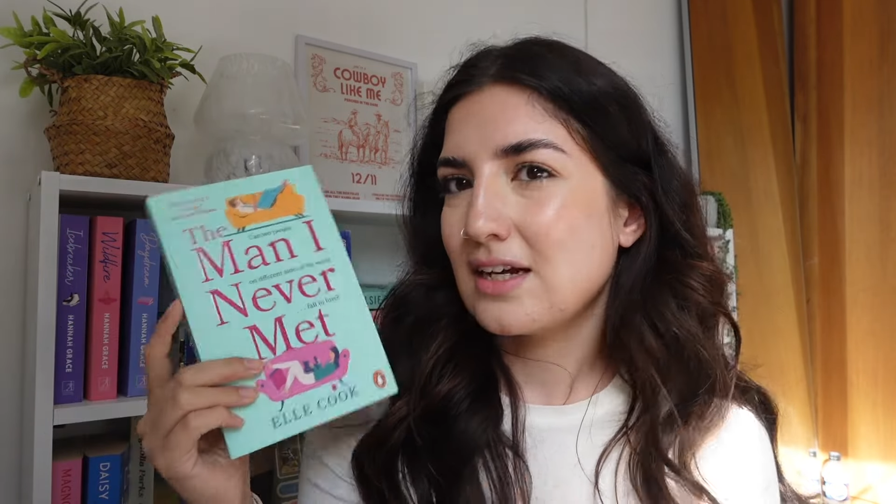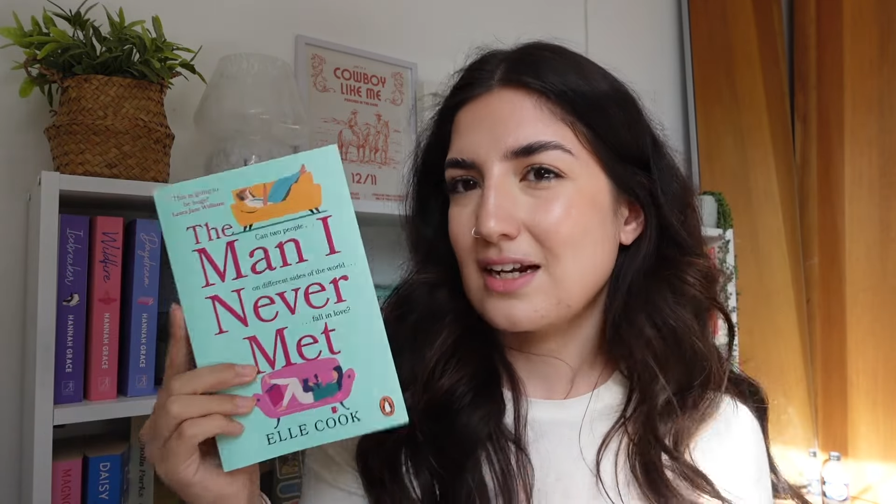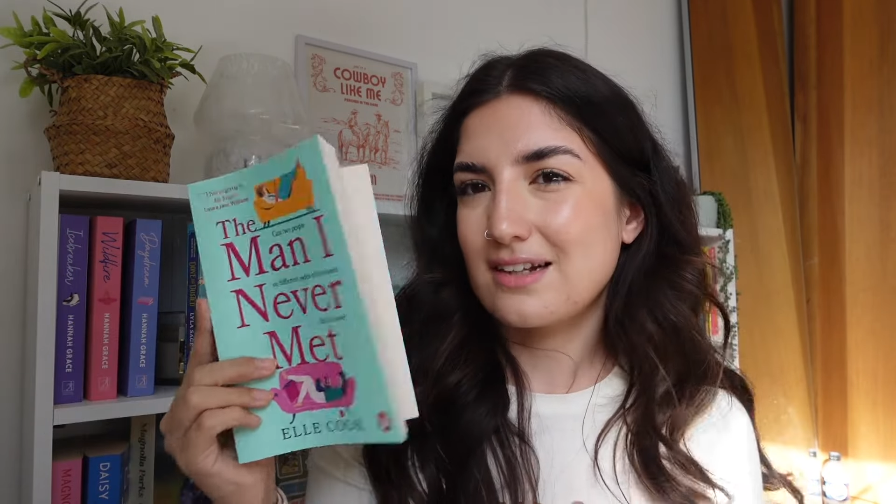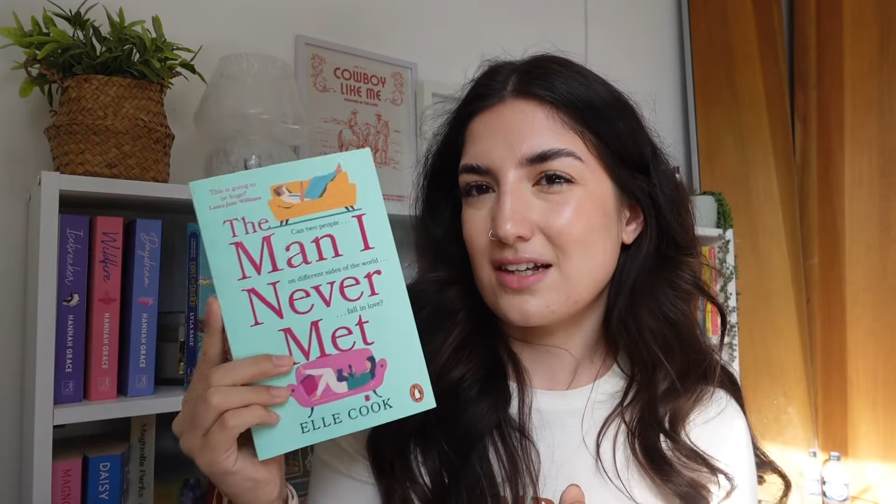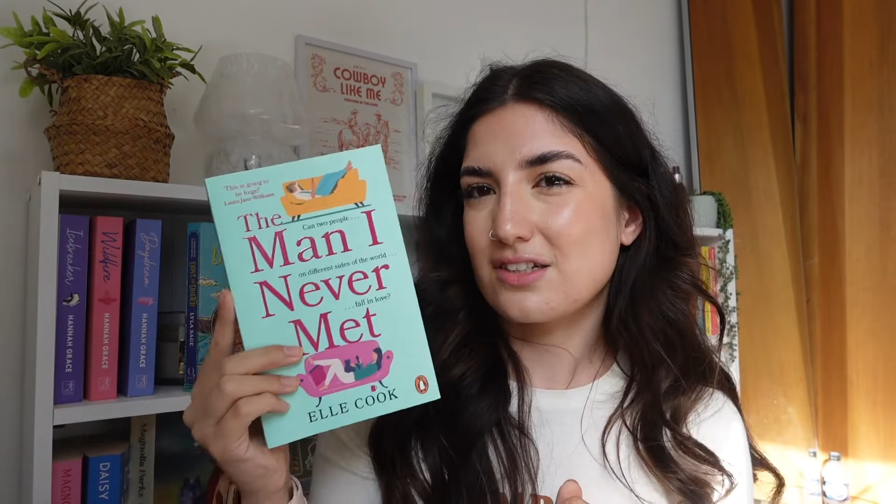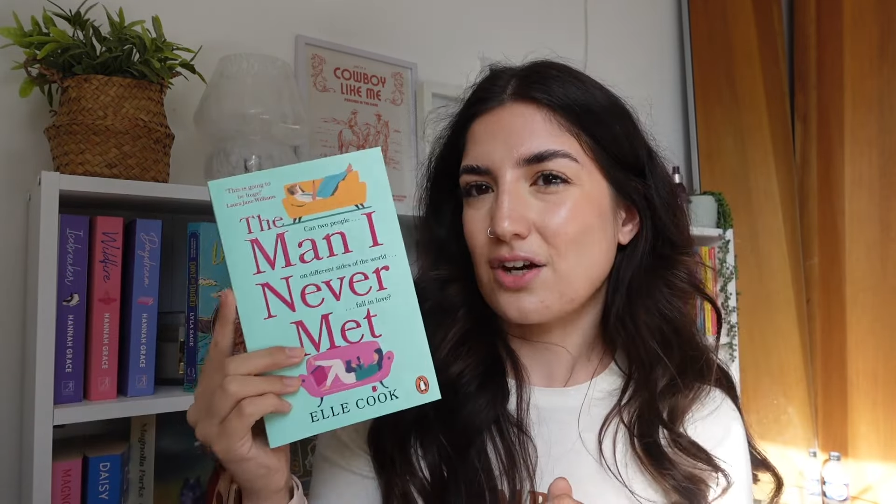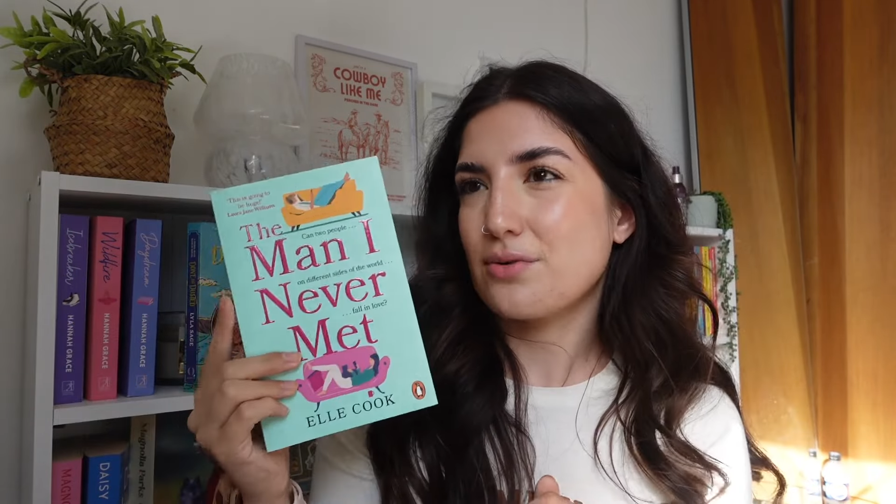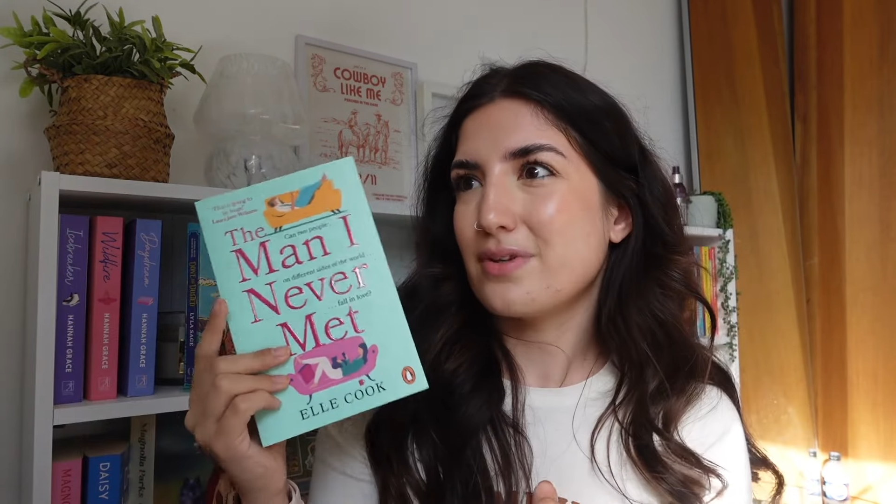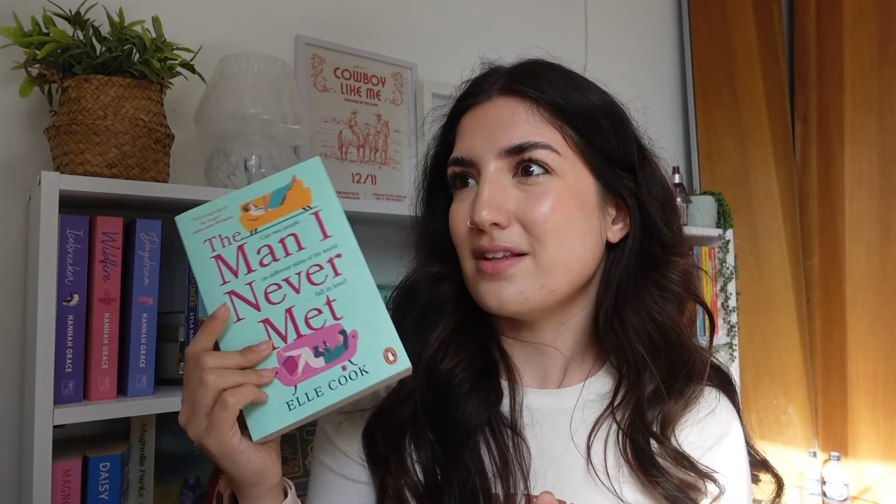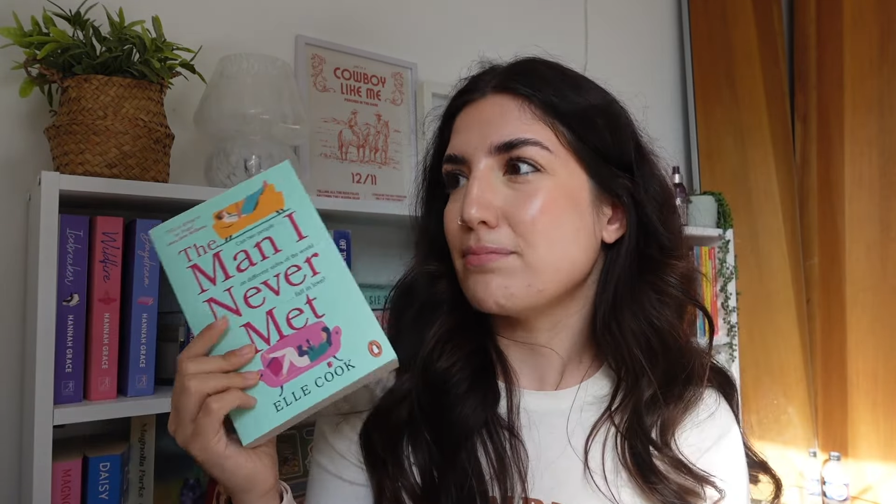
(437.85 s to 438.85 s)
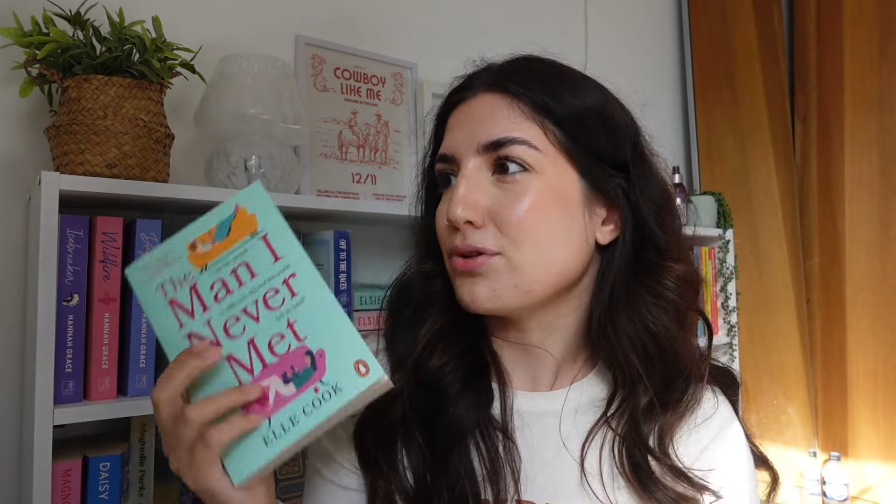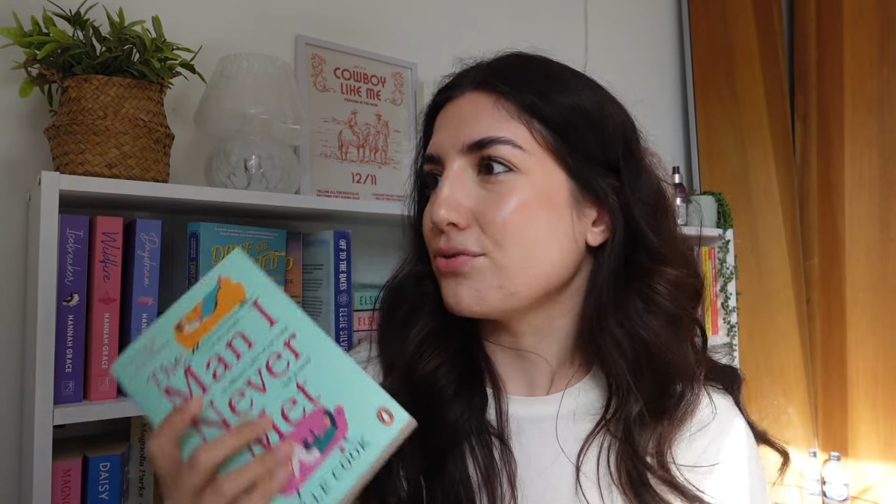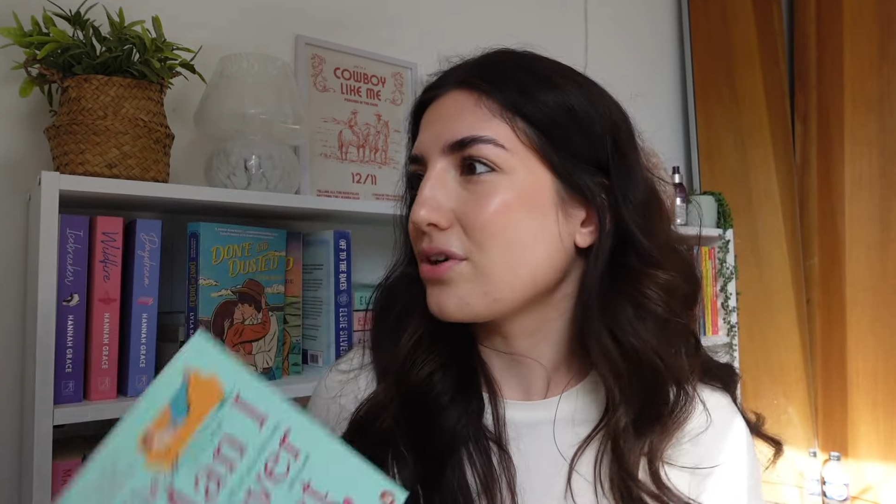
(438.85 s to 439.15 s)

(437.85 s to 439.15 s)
and it's like a turquoisey blue